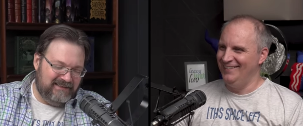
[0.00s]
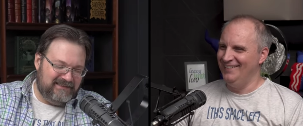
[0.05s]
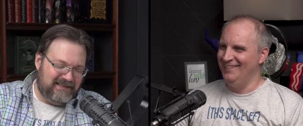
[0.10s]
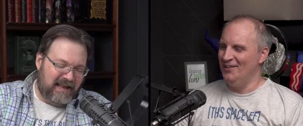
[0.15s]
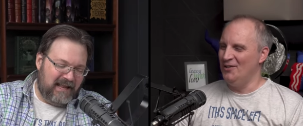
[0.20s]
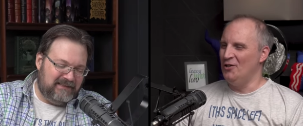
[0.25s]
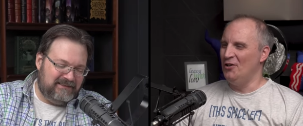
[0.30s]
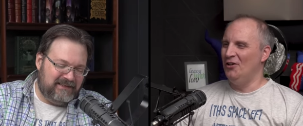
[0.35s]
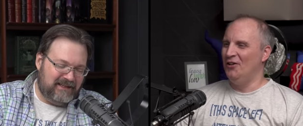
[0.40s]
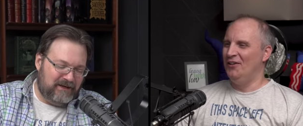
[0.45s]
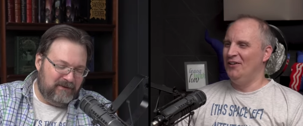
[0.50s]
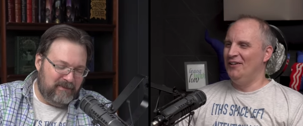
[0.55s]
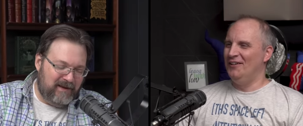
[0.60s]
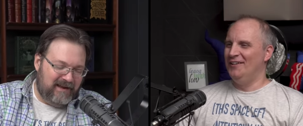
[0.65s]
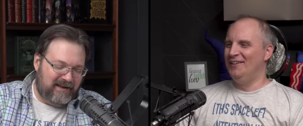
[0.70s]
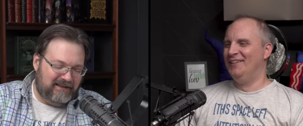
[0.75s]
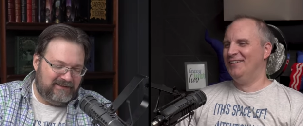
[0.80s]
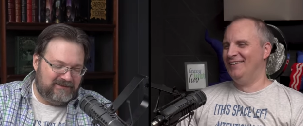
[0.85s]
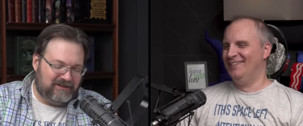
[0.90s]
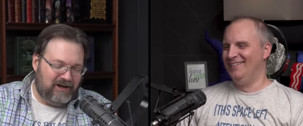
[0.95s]
Speaker 1: Dan's gonna
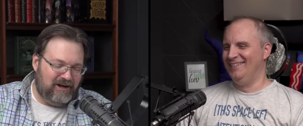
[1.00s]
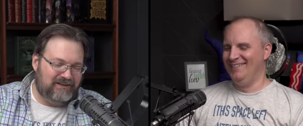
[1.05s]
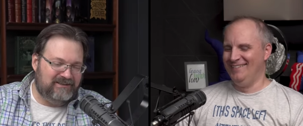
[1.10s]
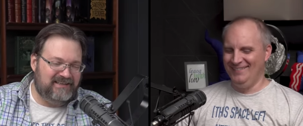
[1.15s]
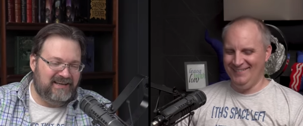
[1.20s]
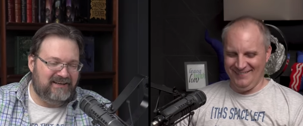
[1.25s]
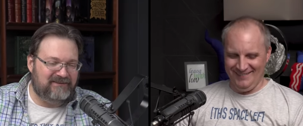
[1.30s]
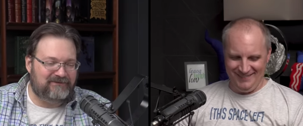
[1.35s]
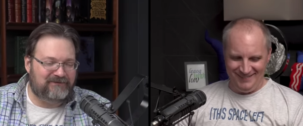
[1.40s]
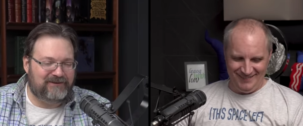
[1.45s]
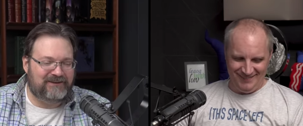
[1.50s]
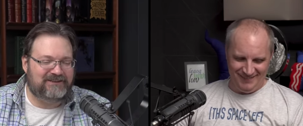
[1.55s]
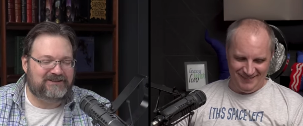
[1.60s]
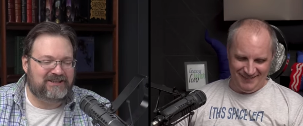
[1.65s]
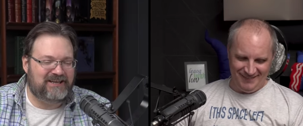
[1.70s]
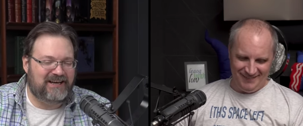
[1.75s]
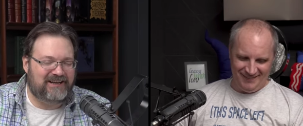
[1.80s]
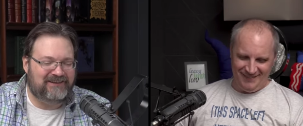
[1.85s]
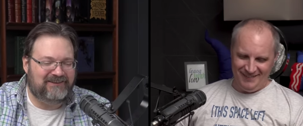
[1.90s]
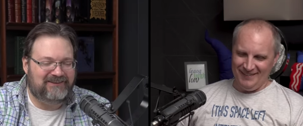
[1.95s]
make us content for the
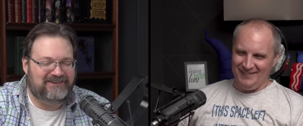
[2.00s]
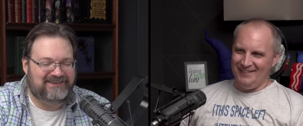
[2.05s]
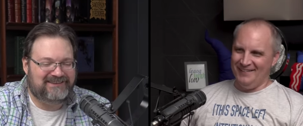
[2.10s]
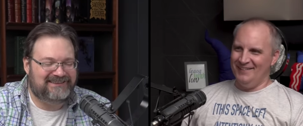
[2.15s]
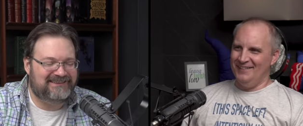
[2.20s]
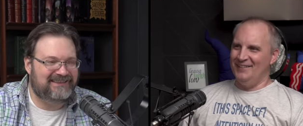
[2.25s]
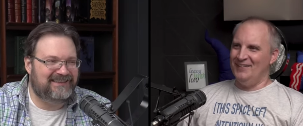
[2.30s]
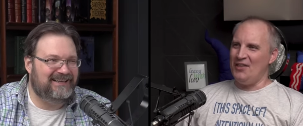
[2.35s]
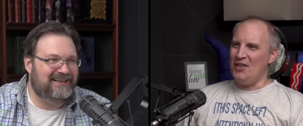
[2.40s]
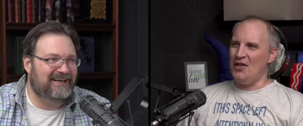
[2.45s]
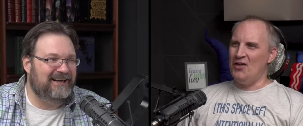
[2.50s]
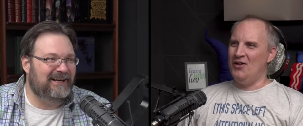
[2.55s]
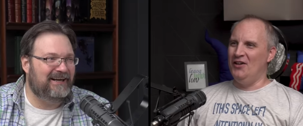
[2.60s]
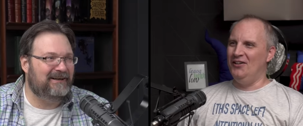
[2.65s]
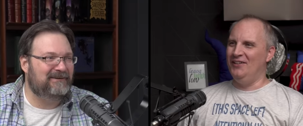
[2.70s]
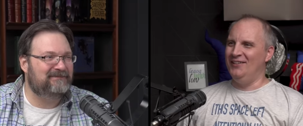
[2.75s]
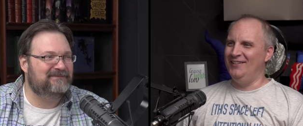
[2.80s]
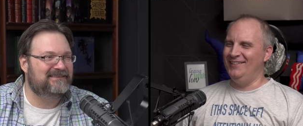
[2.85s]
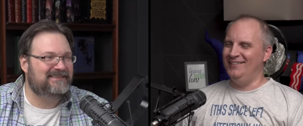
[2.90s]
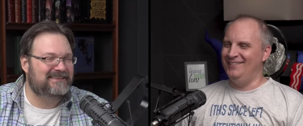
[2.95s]
channel. Uh,